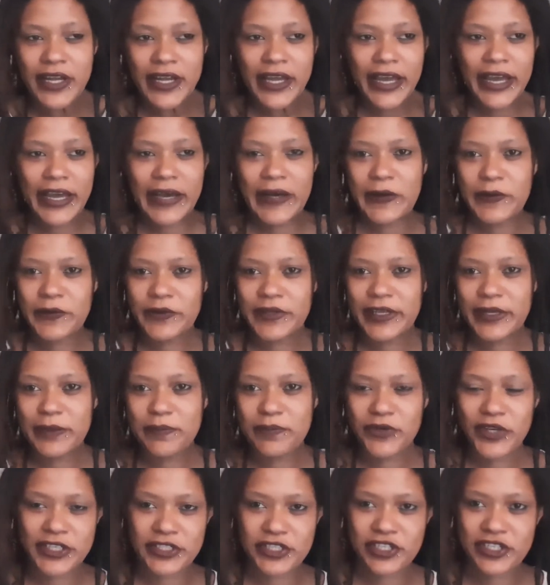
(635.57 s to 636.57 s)
how they
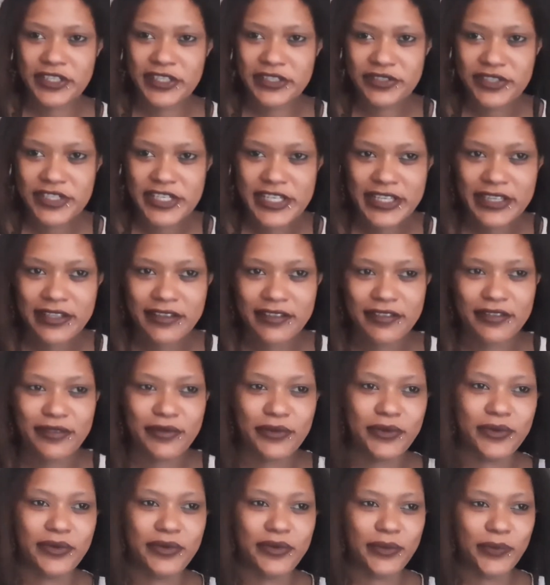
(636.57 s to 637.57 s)
brush their teeth,
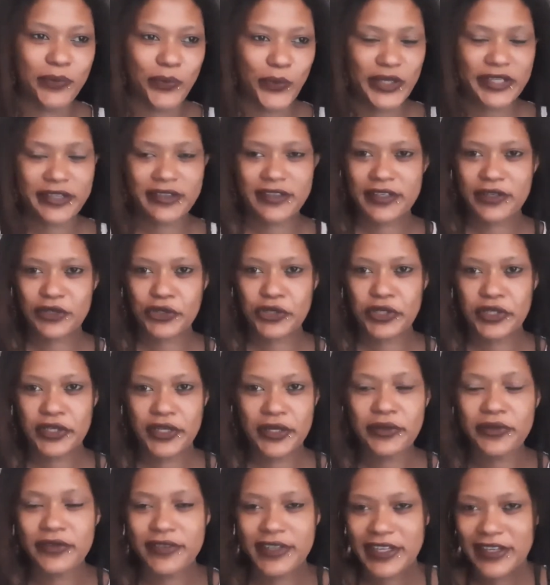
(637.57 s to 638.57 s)
or what their
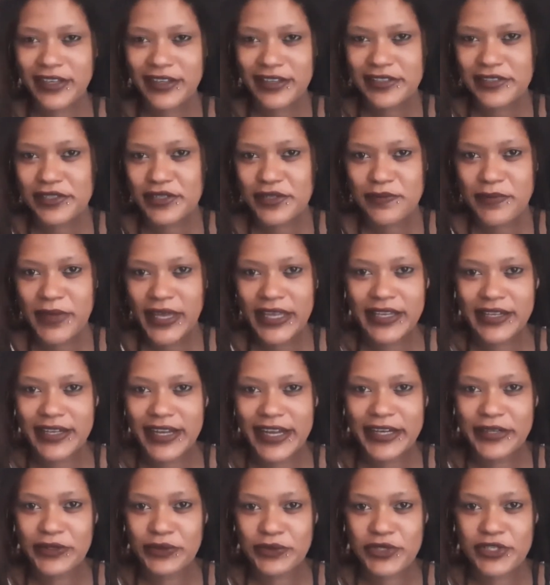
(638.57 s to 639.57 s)
clothing is made
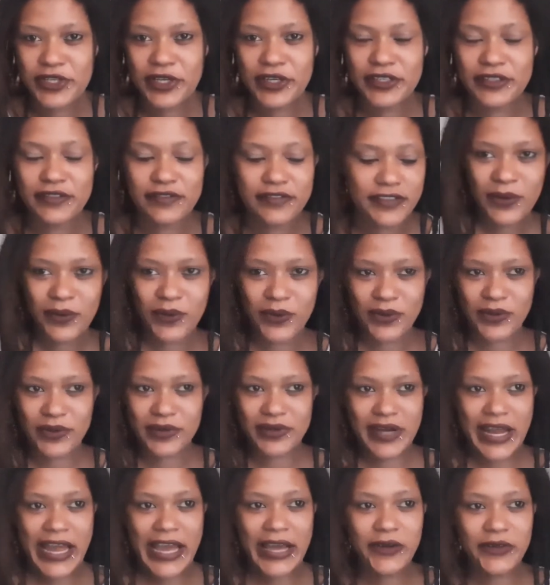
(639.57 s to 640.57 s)
out of,
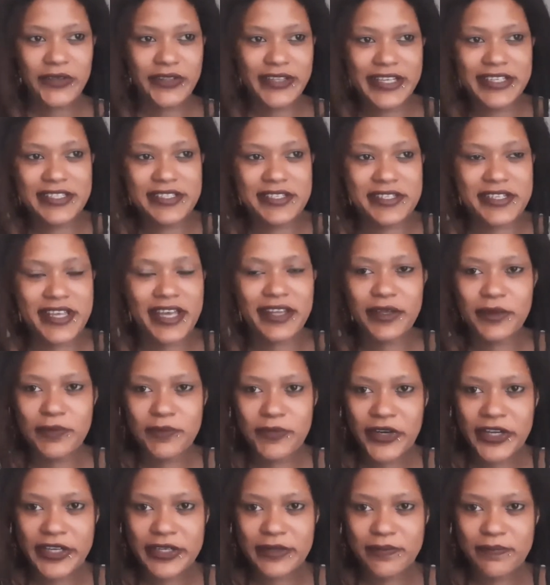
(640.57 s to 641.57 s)
or how they
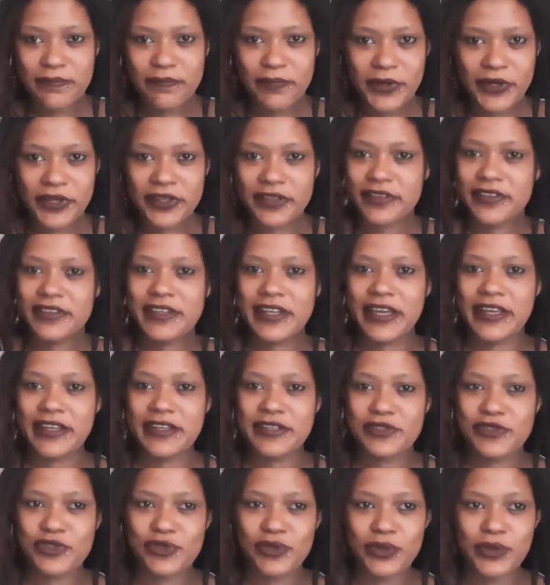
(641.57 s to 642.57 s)
celebrate
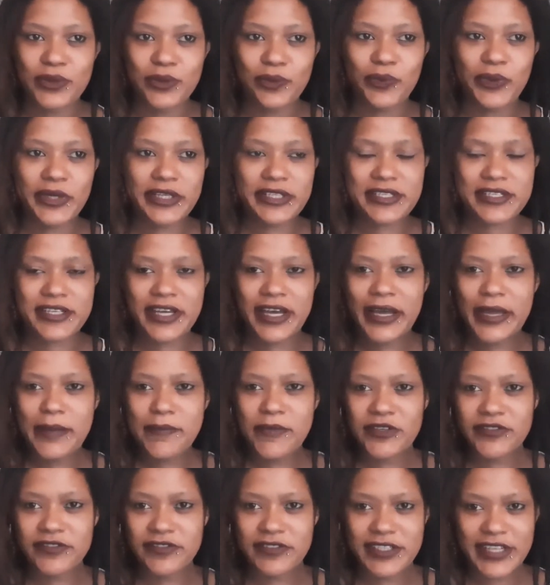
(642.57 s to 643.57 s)
birthdays, or what
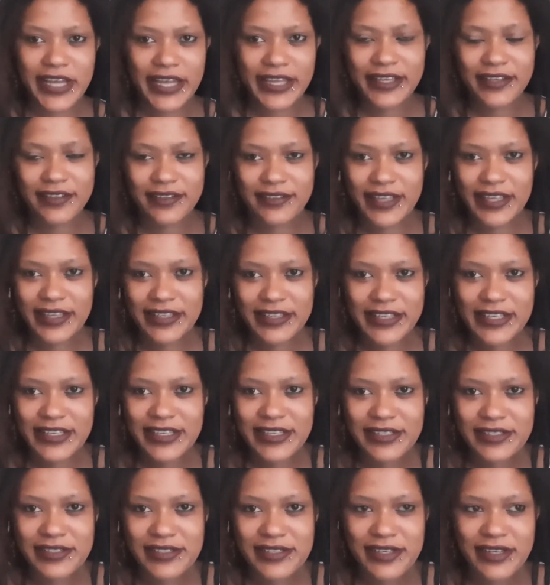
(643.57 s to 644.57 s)
time of day they
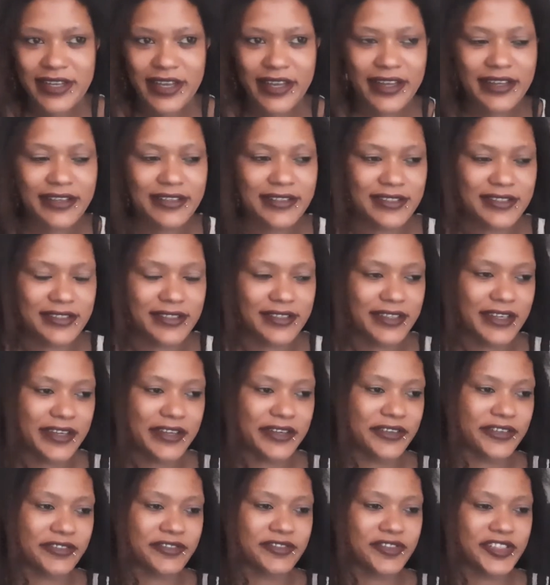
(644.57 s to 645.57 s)
eat, and
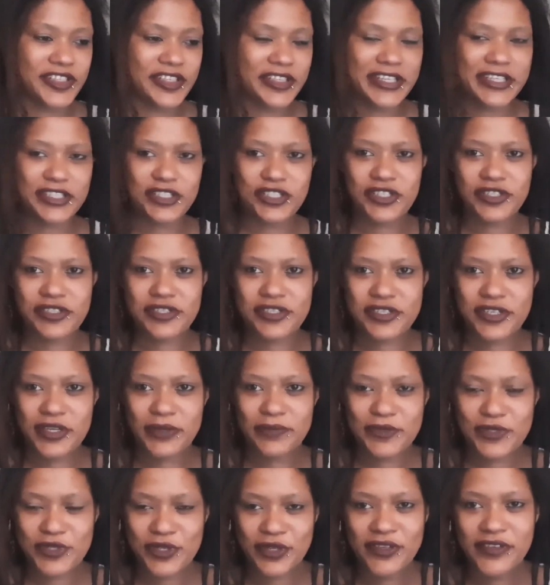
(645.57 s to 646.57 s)
their religious
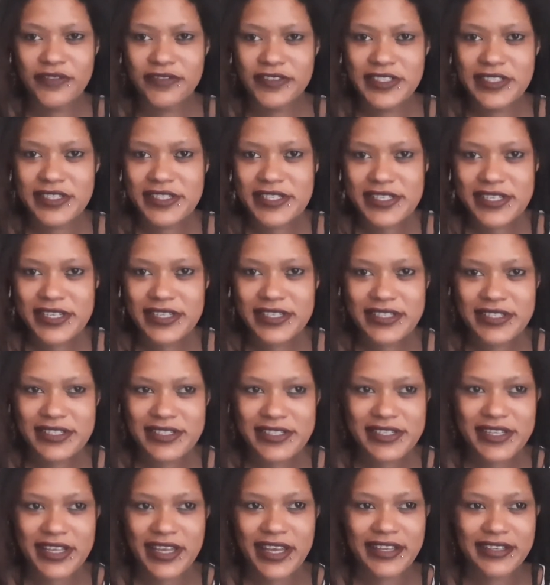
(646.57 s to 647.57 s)

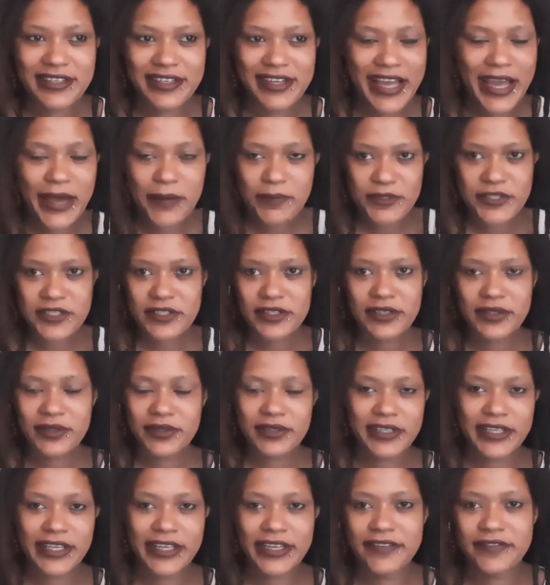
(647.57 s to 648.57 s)
observances, and
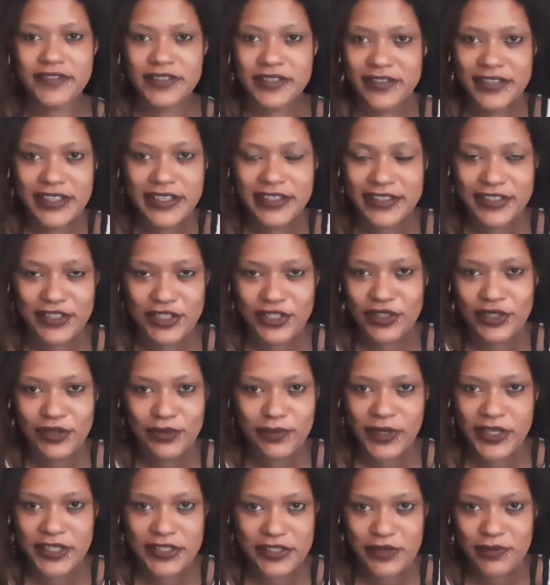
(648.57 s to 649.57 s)
absolutely everything that you
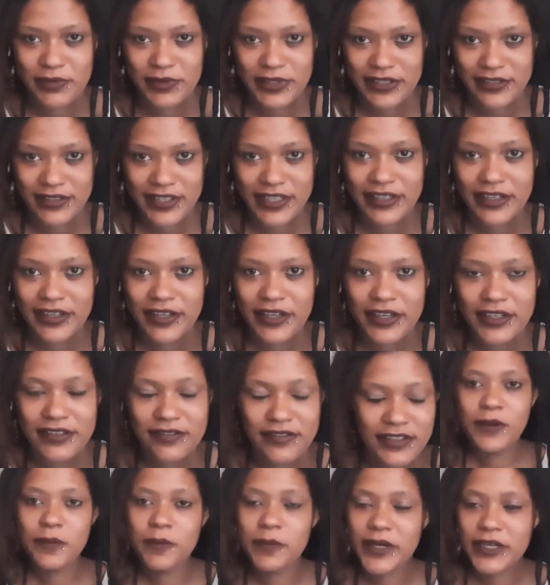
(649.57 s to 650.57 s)
could possibly think
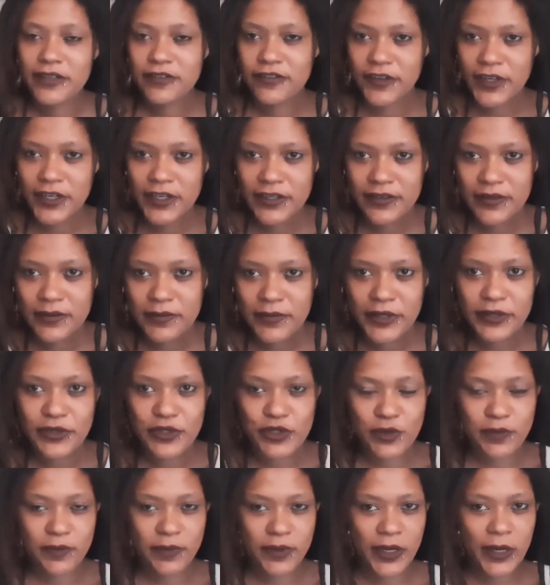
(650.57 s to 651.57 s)
of. By far the
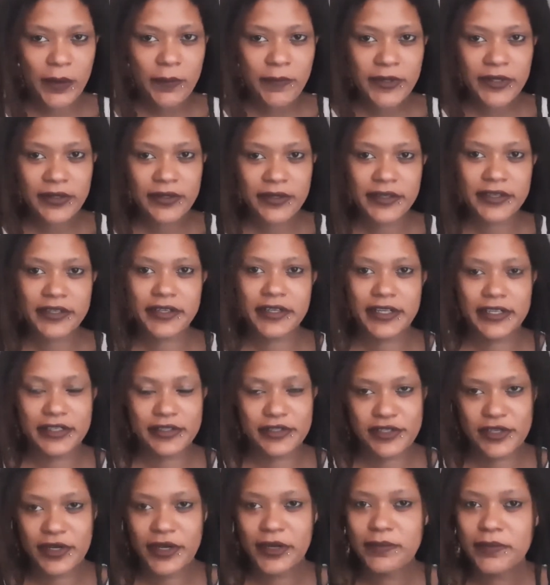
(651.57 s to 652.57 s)
most popular
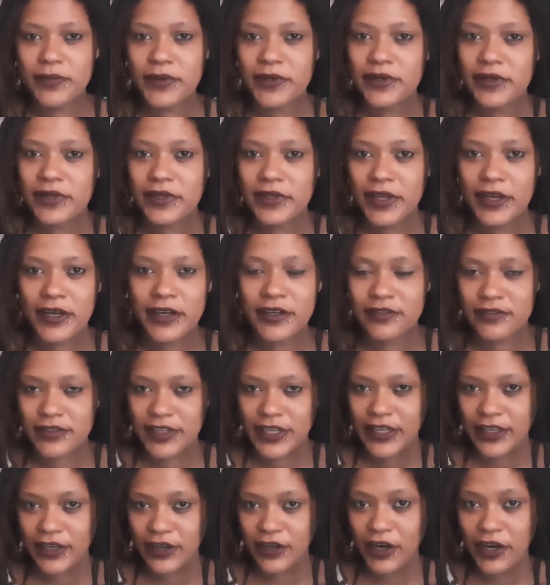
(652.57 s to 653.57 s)
example of
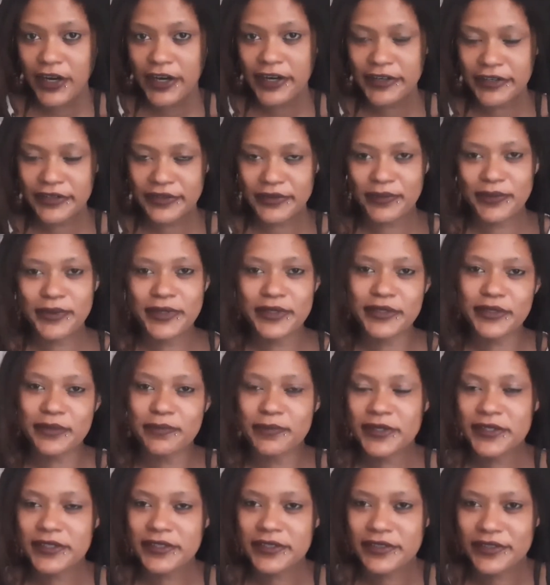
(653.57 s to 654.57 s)
a hard world
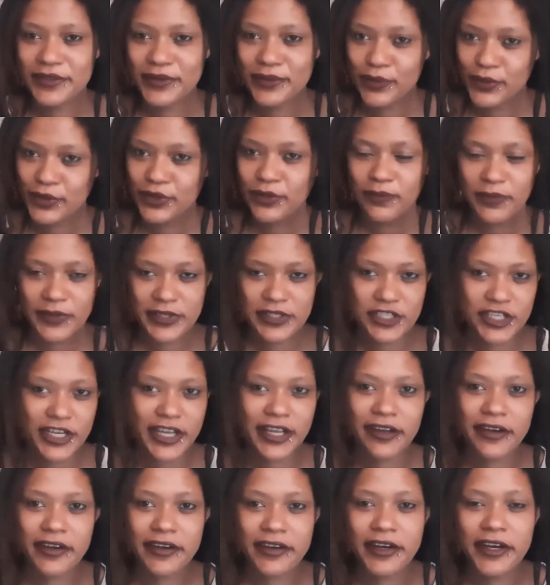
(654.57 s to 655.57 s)
builder would be
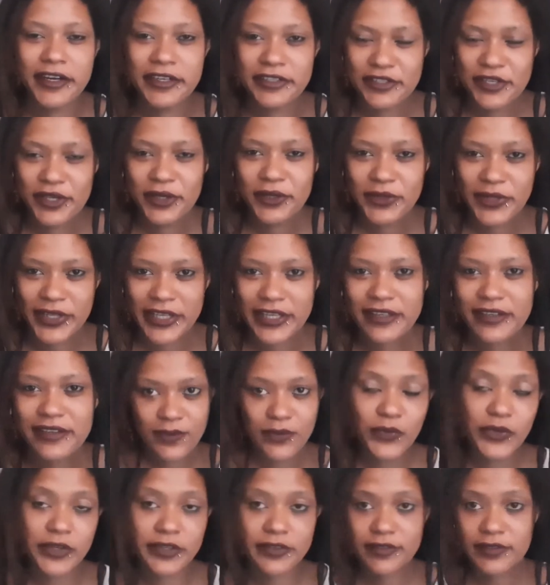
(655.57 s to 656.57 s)
J.R.R. Tolkien,
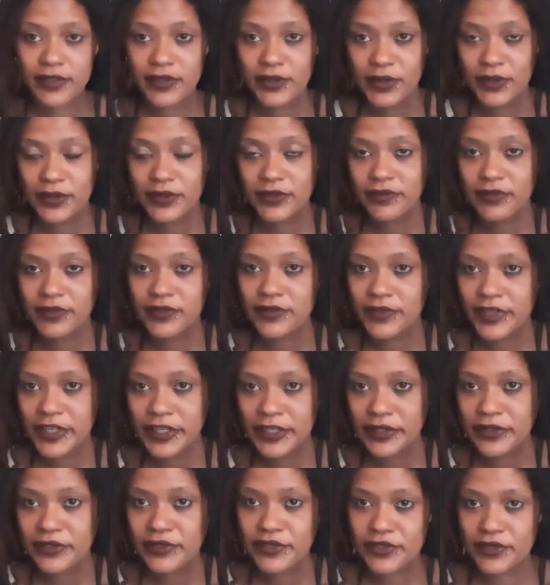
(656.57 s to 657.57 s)
with The Lord of the
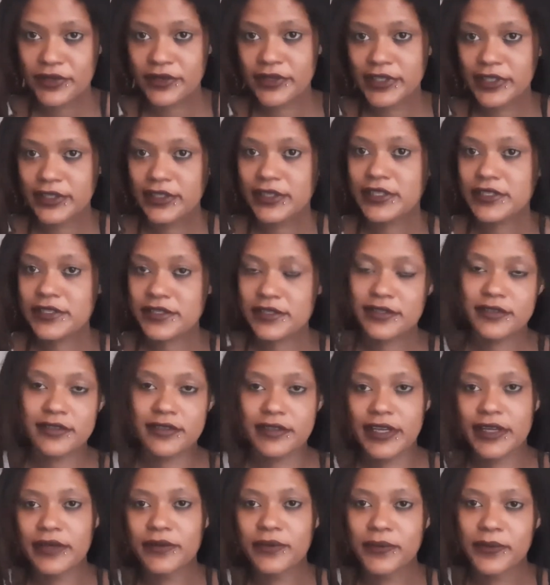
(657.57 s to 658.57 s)
Rings, or at least
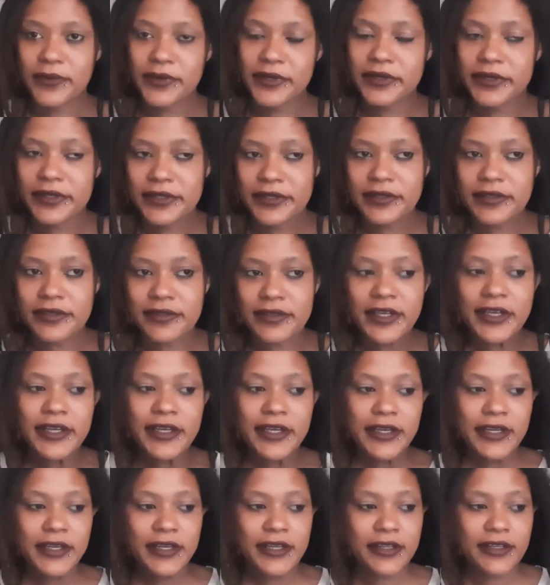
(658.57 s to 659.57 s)
that world,
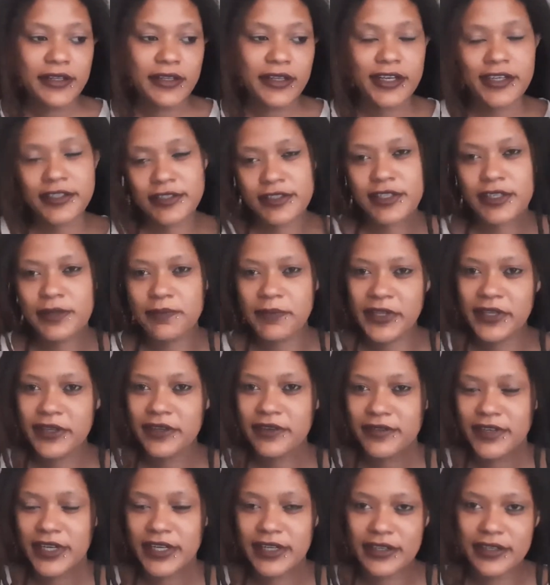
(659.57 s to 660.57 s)
largely
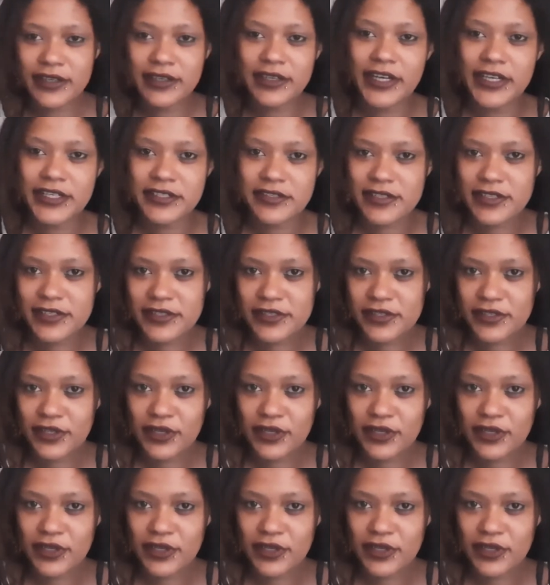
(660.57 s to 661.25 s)
being recognized as the